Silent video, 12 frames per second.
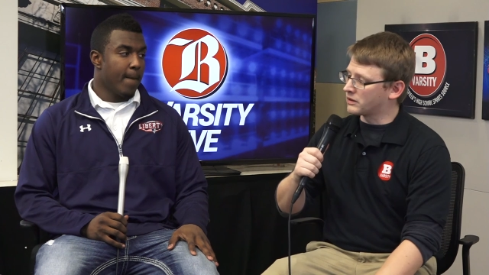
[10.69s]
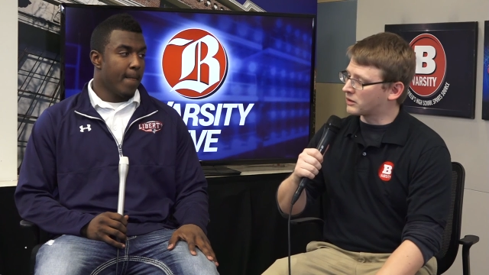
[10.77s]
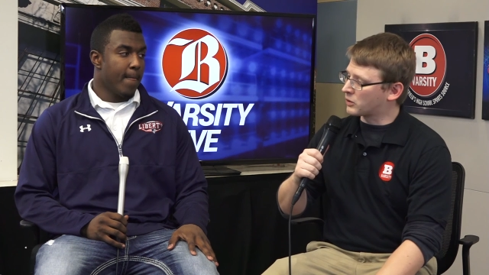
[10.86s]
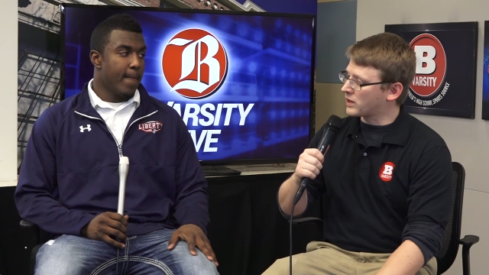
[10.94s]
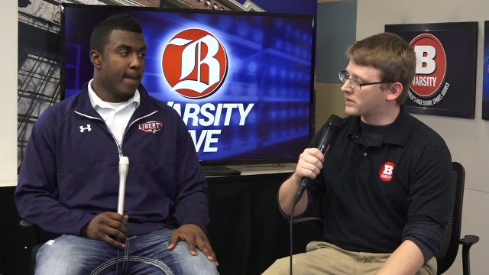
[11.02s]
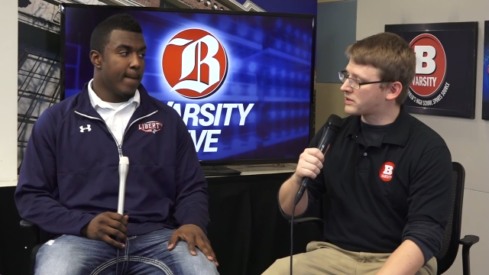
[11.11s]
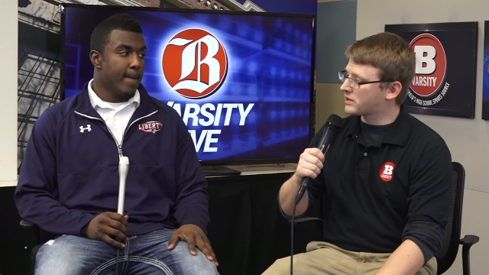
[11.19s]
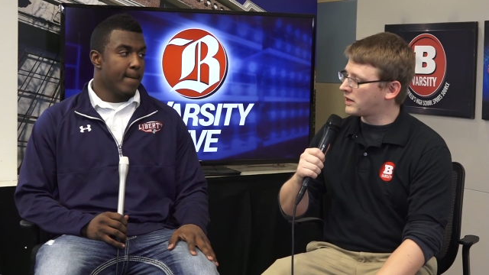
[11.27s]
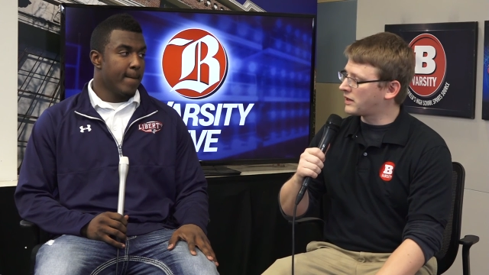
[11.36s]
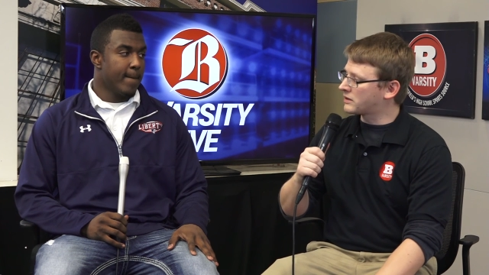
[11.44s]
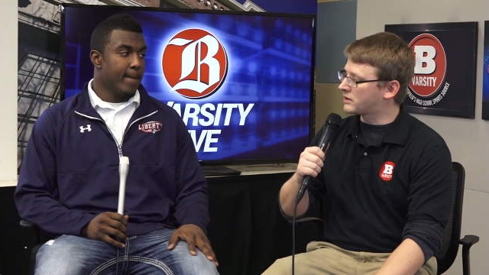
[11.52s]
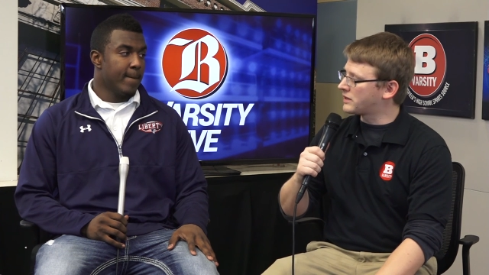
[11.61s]
Speaker 1: And Krys,
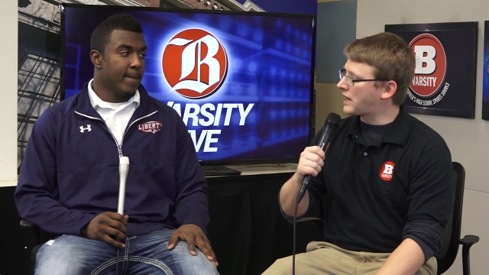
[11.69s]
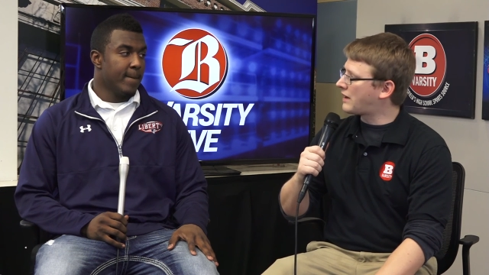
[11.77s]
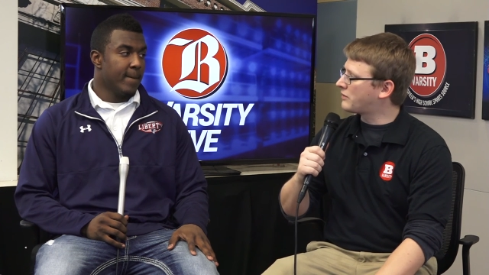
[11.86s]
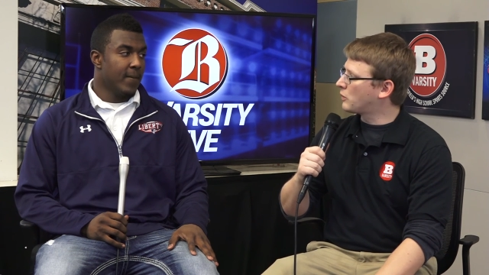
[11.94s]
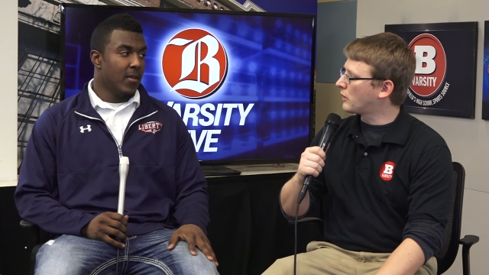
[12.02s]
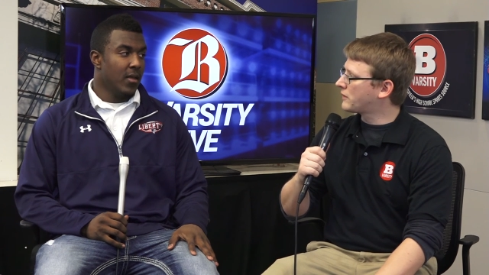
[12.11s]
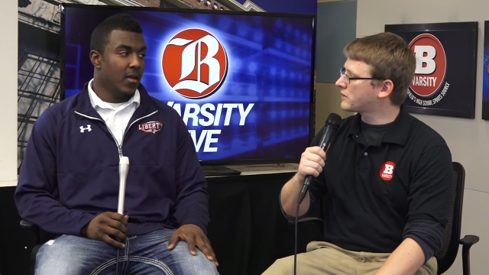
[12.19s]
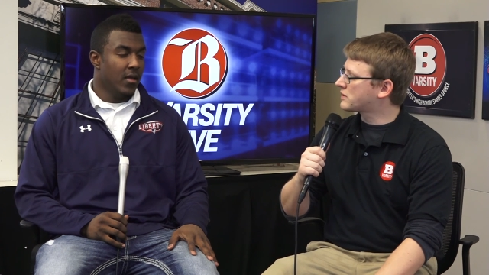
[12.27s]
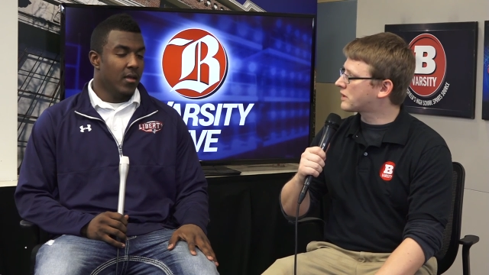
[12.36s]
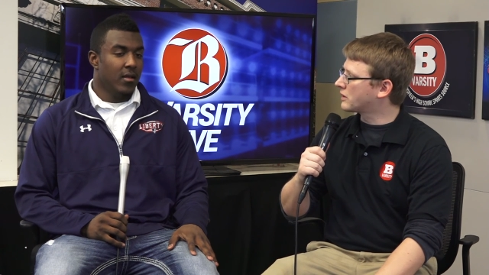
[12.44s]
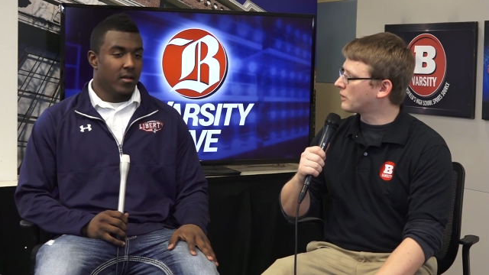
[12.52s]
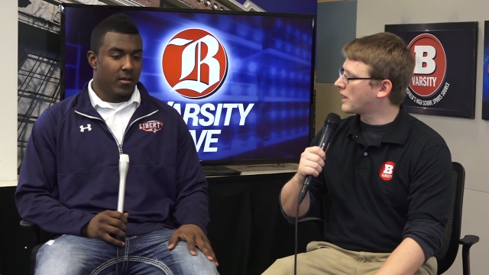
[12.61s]
uh, it's good to have you with
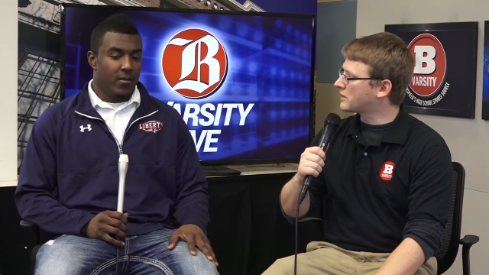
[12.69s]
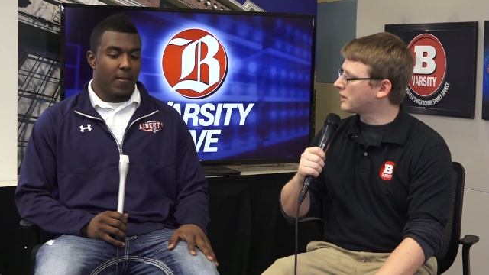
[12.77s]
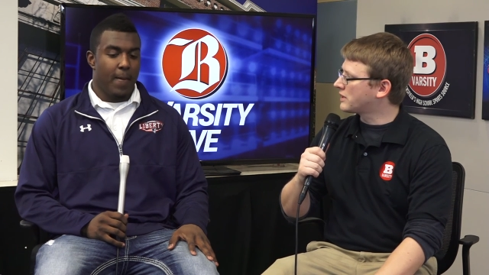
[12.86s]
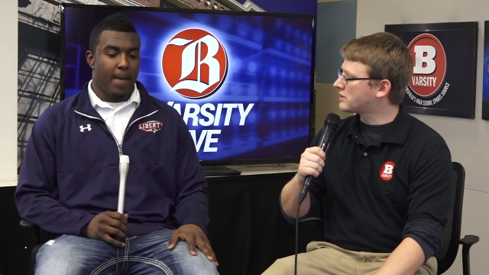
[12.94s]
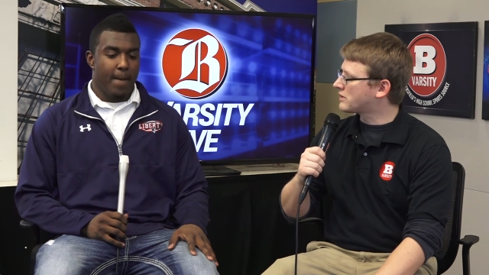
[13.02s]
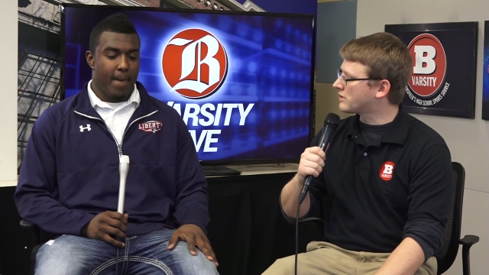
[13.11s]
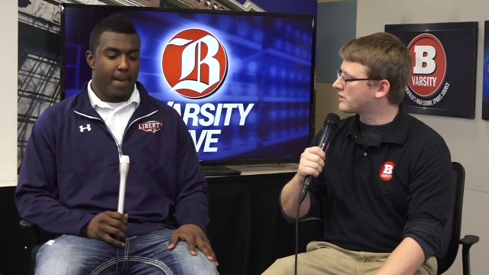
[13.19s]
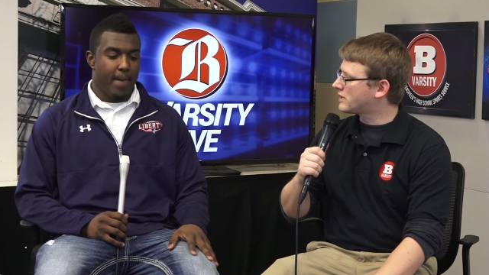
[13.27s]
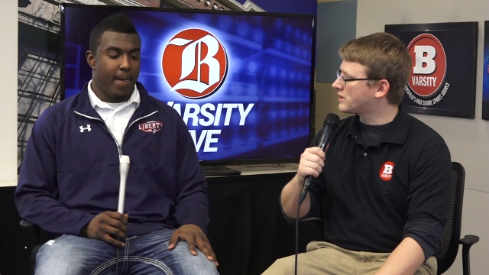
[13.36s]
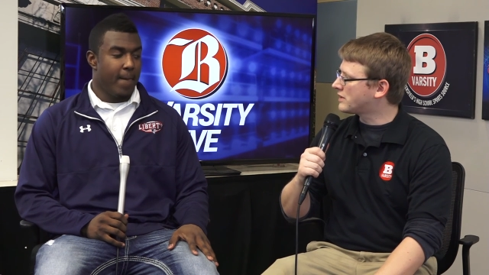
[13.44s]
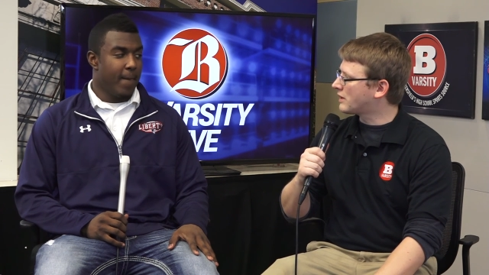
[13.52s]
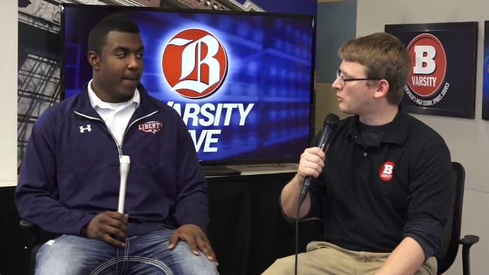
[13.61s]
us. Congratulations on the
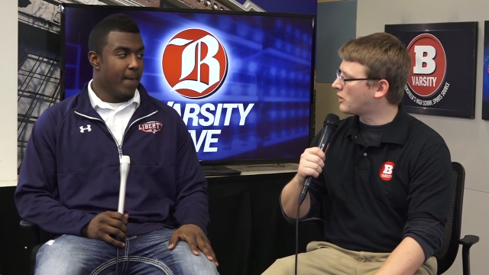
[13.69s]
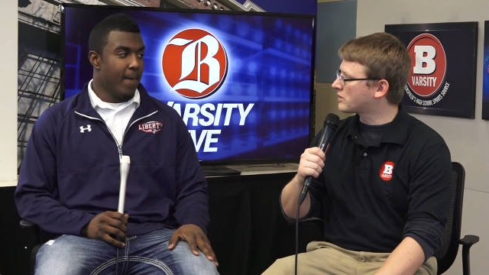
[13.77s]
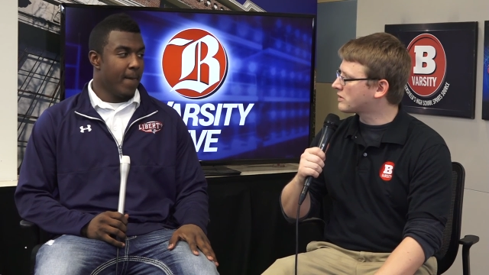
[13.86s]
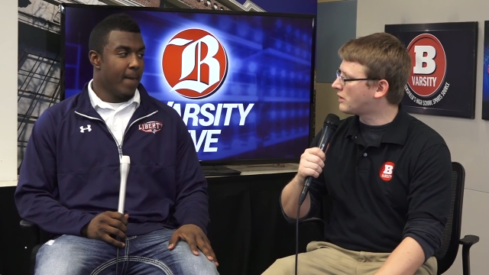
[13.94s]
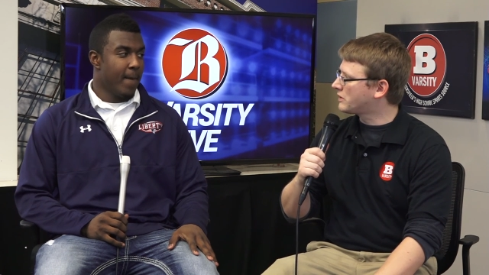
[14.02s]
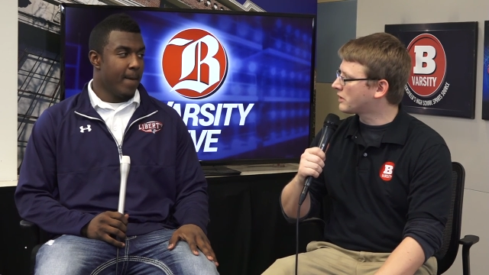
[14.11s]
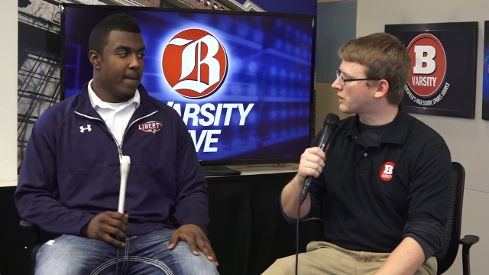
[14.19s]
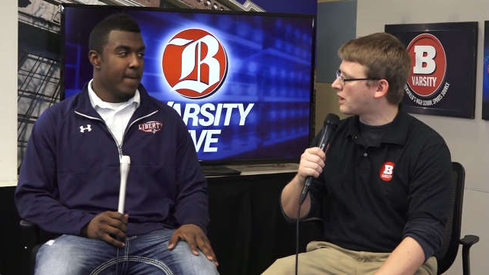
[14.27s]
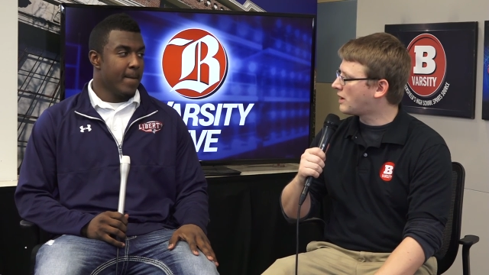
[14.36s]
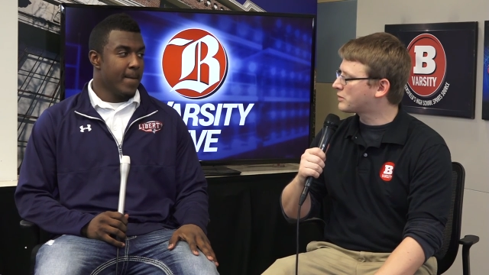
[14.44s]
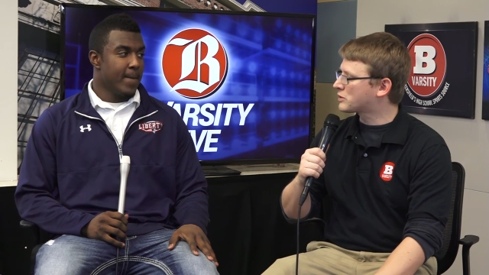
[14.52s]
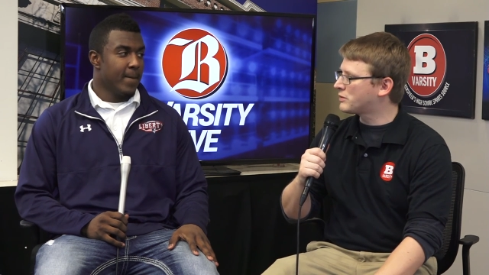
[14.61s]
season that was and all your
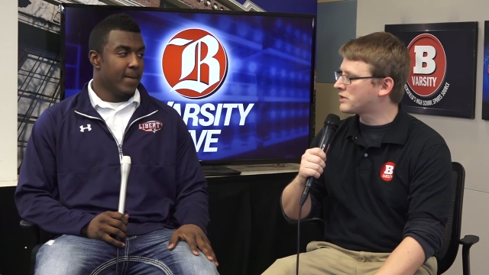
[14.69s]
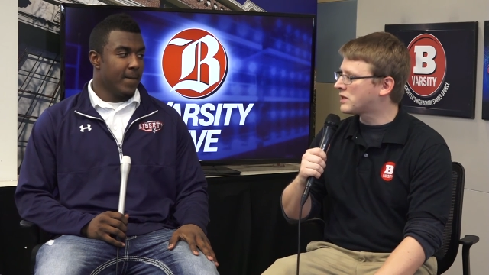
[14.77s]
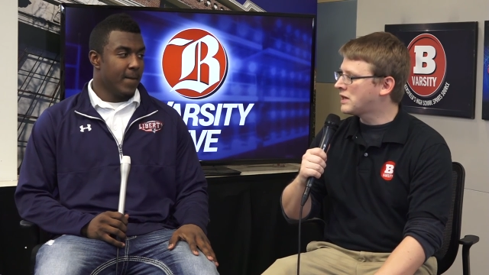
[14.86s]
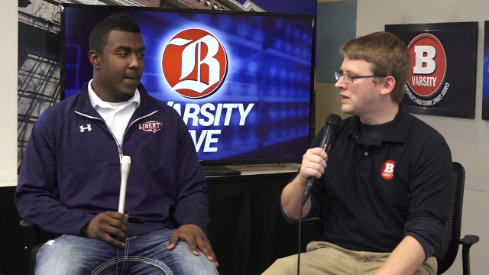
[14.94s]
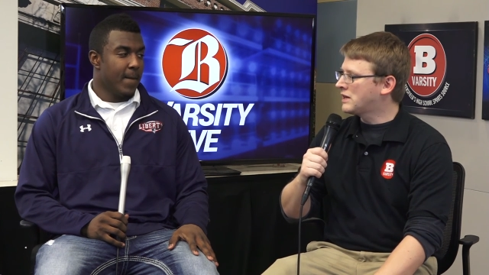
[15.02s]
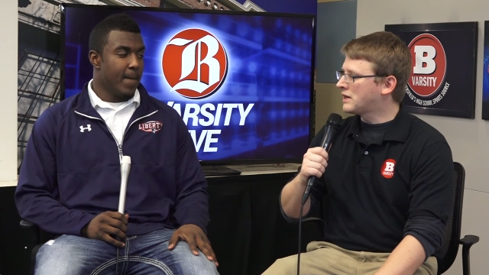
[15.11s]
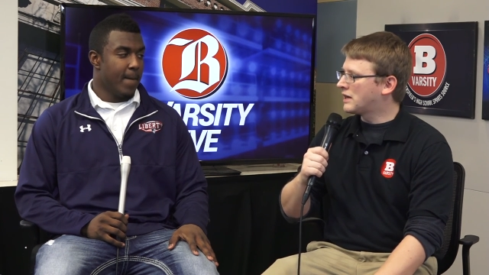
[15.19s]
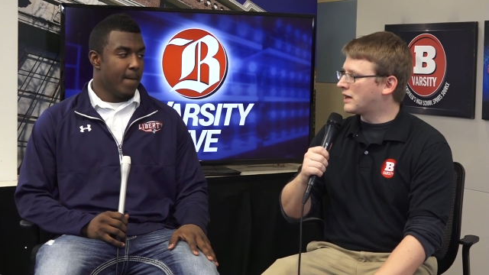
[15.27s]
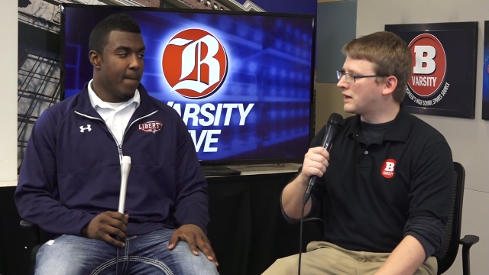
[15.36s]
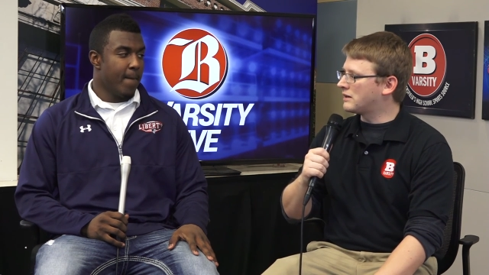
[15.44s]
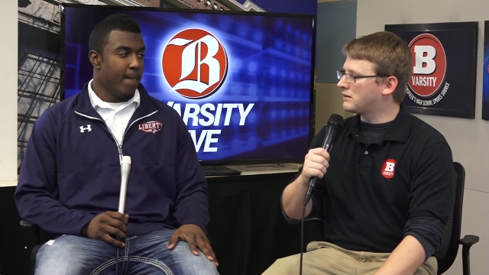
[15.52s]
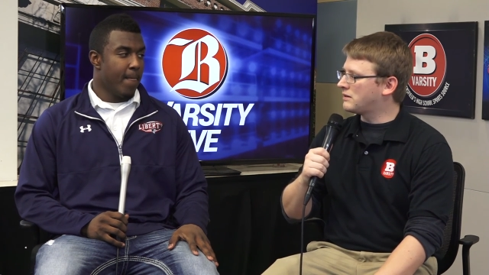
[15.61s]
accomplishments.
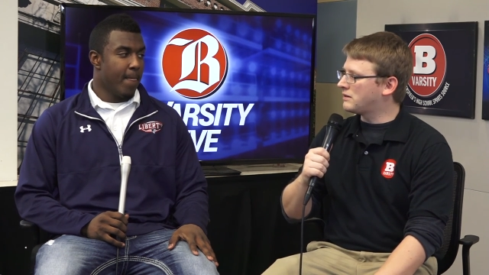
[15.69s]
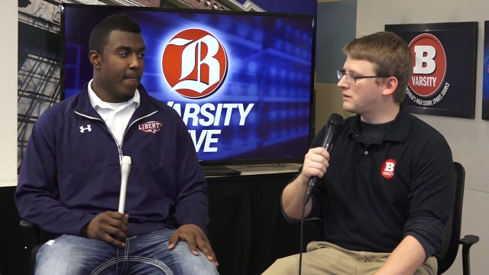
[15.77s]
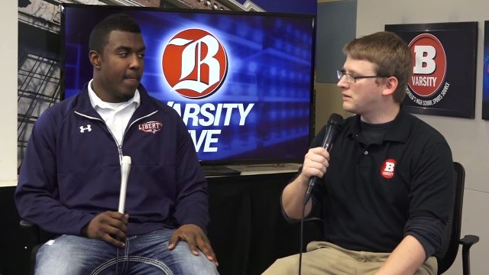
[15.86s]
Uh,